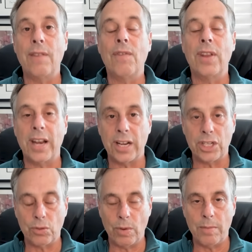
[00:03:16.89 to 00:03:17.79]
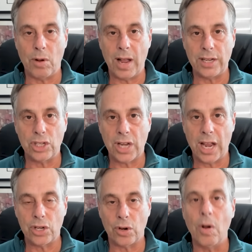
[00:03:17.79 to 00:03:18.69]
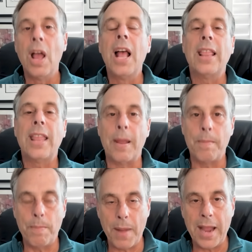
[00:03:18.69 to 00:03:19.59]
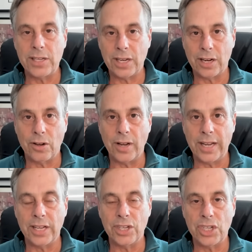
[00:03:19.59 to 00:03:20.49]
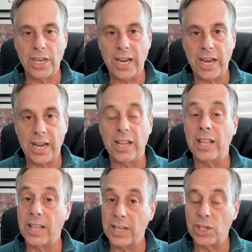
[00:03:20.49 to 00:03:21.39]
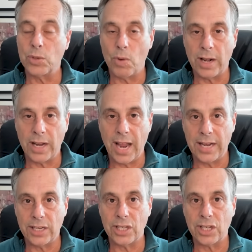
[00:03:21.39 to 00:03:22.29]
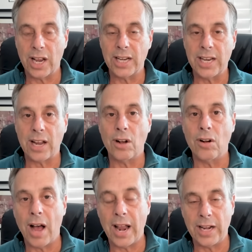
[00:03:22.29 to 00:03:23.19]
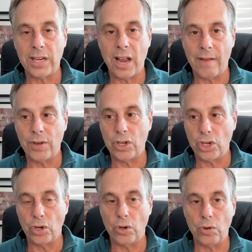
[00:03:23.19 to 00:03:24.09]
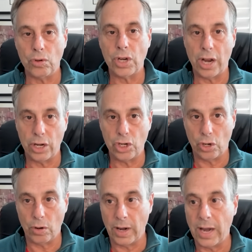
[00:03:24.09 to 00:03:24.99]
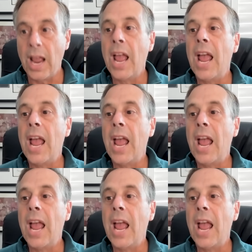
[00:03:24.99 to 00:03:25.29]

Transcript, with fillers: Even in a streamlined schedule, they basically concede that this is one case that's going to take a lot of time to choose a jury.